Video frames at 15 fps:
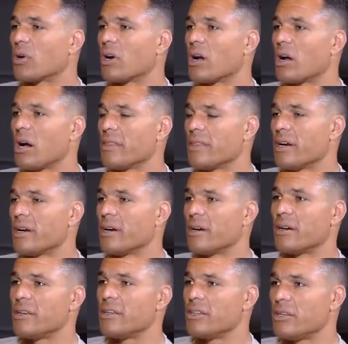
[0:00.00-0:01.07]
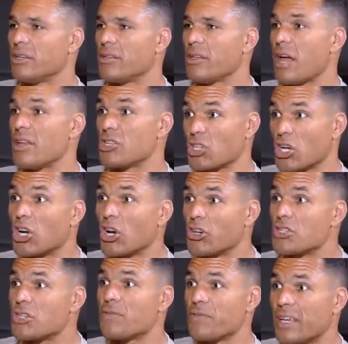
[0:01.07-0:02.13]
are on there it, it, and it's going to
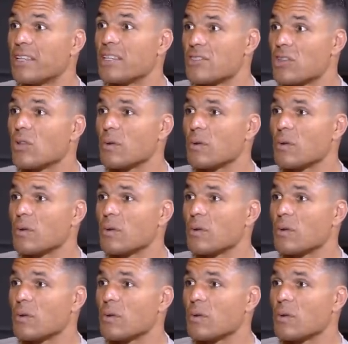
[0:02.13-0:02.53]
hurt your feelings a